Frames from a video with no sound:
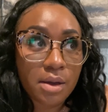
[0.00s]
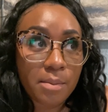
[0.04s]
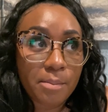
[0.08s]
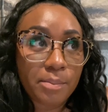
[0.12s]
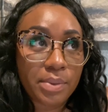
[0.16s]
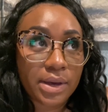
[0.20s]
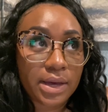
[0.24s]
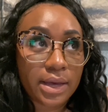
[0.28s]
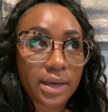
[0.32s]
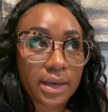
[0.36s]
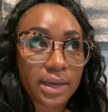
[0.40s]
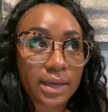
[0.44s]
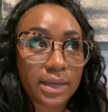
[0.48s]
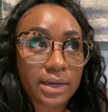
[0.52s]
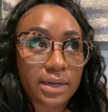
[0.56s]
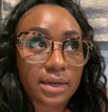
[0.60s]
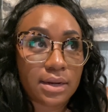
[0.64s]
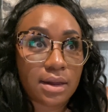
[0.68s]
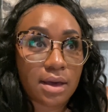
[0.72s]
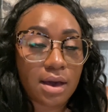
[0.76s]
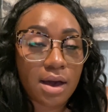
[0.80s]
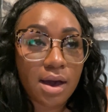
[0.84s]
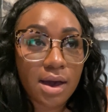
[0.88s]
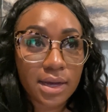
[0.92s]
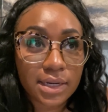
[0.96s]
But
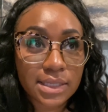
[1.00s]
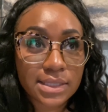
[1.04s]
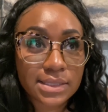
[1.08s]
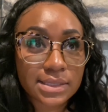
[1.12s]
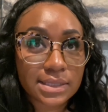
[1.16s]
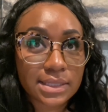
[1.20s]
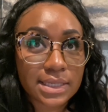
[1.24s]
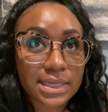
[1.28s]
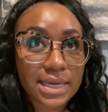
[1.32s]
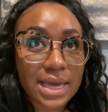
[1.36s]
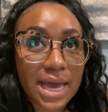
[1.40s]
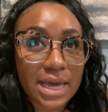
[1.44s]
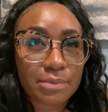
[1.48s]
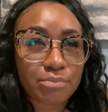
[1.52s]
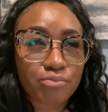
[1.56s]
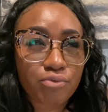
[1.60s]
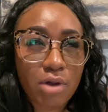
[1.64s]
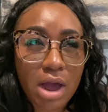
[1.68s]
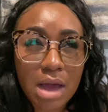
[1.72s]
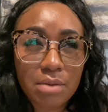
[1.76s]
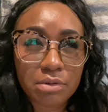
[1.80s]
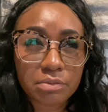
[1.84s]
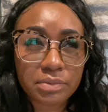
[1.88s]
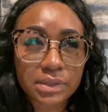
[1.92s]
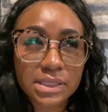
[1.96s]
honestly, I'd
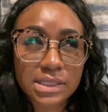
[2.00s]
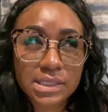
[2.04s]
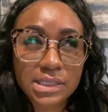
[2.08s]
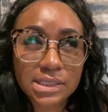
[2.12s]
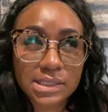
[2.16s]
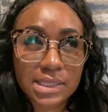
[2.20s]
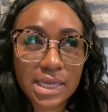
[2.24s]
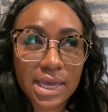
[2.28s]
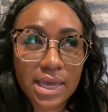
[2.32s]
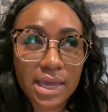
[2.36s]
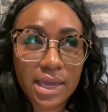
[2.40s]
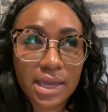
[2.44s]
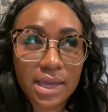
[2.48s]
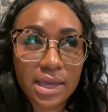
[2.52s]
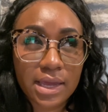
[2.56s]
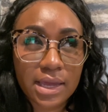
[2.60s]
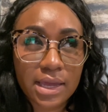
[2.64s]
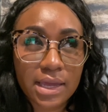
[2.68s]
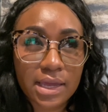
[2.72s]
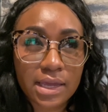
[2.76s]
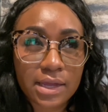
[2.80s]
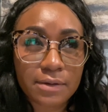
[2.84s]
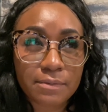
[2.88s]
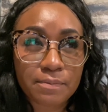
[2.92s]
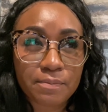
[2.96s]
probably
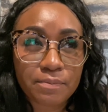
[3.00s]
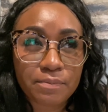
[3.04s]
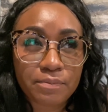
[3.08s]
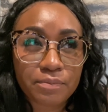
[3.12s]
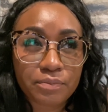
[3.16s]
say